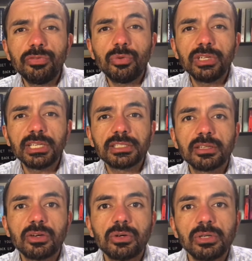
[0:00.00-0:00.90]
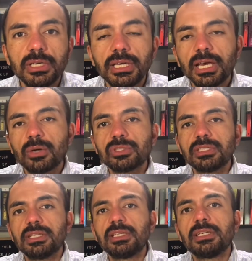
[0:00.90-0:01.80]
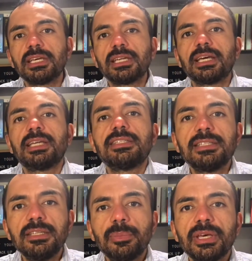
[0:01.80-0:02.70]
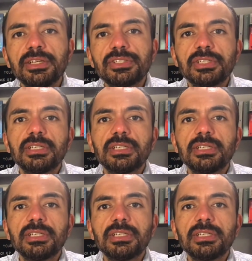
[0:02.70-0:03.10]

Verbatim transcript: four days ago, I was in clinic and I had seen a patient